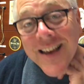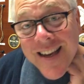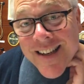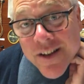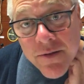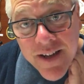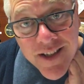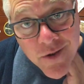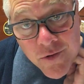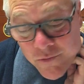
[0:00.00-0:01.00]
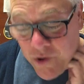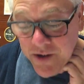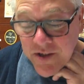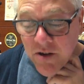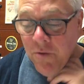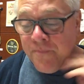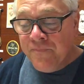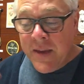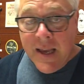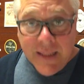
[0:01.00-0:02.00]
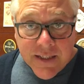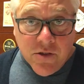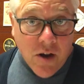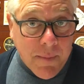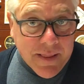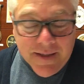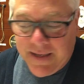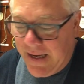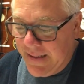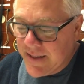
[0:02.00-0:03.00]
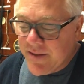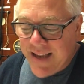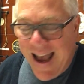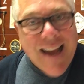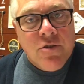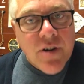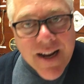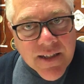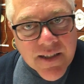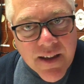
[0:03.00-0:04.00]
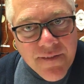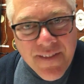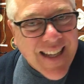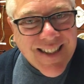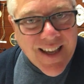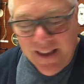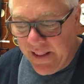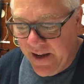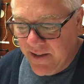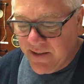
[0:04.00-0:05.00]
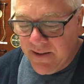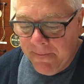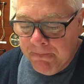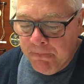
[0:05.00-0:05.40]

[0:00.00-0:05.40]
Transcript: into his own work. So let's talk about this guy. This is Andreas Vesalius.